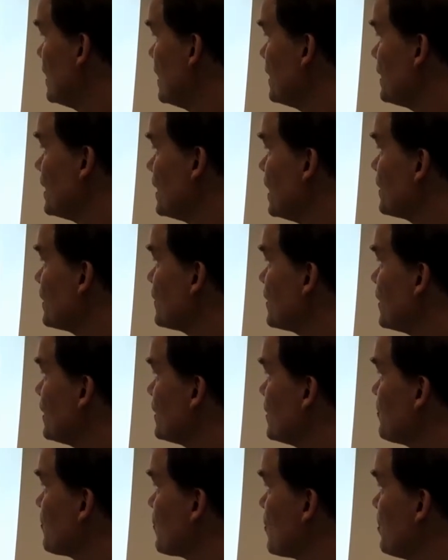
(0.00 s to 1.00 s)
And the
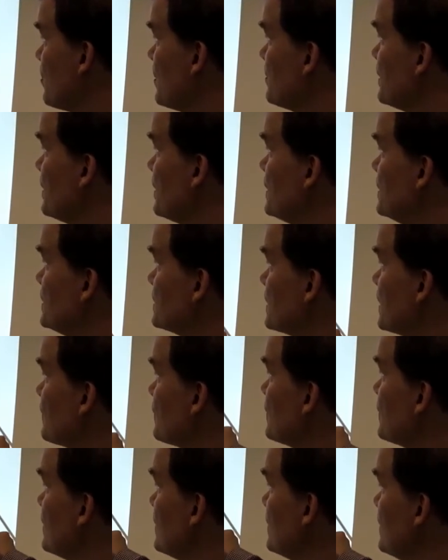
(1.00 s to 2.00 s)
other problem here is
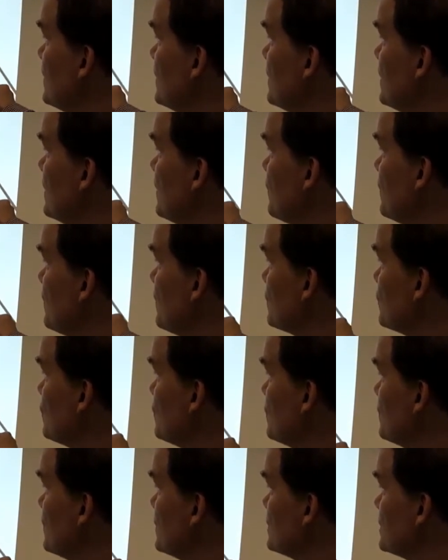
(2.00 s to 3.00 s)
that if you want
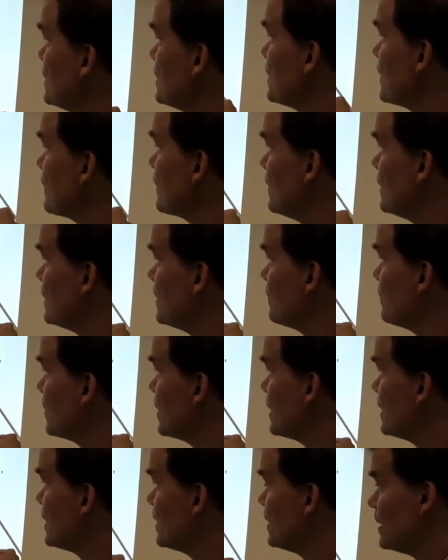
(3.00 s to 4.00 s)
to do this
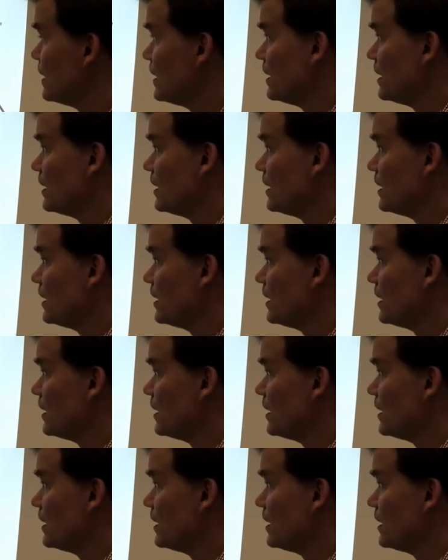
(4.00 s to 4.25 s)
iteratively,